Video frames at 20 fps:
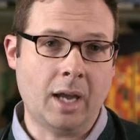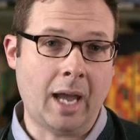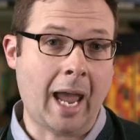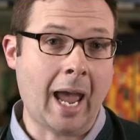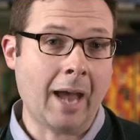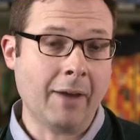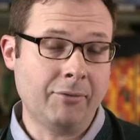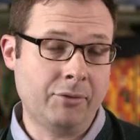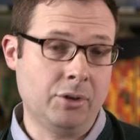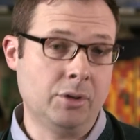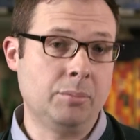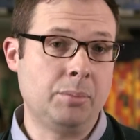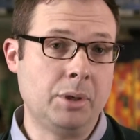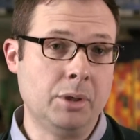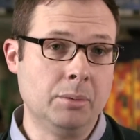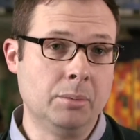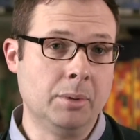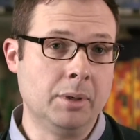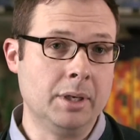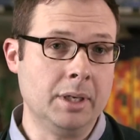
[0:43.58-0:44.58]
after
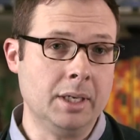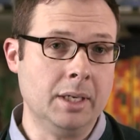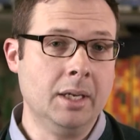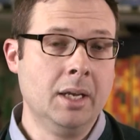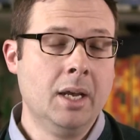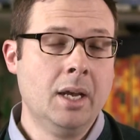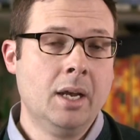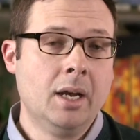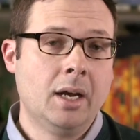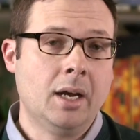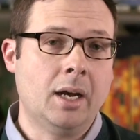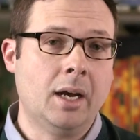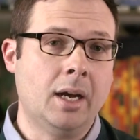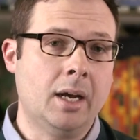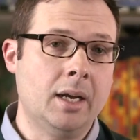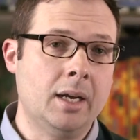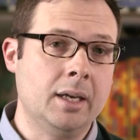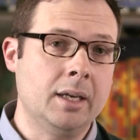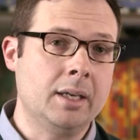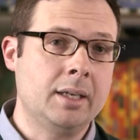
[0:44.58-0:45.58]
puberty.
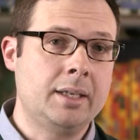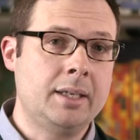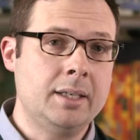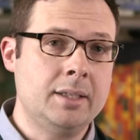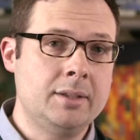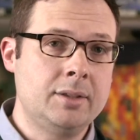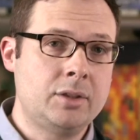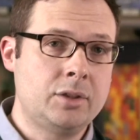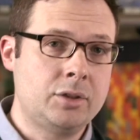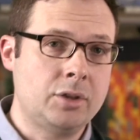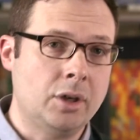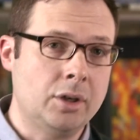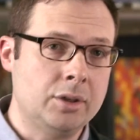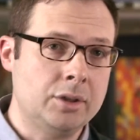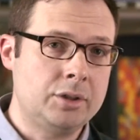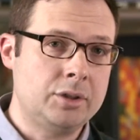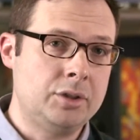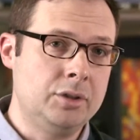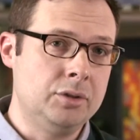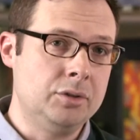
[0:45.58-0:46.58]
Kids
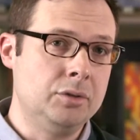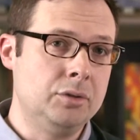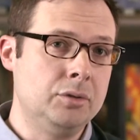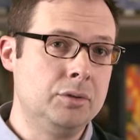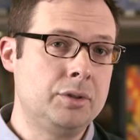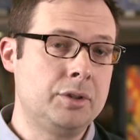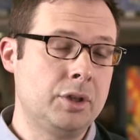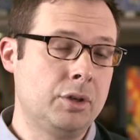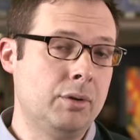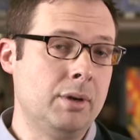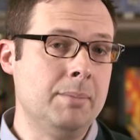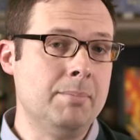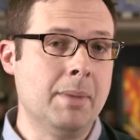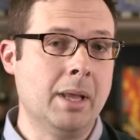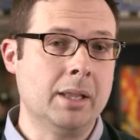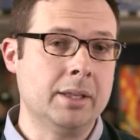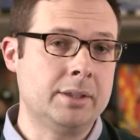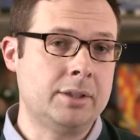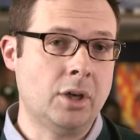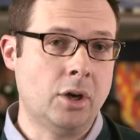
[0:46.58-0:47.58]
start to secrete
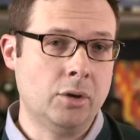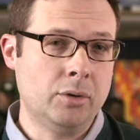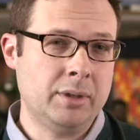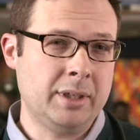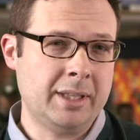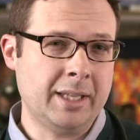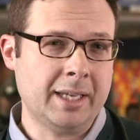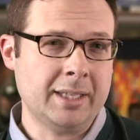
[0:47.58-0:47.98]
melatonin.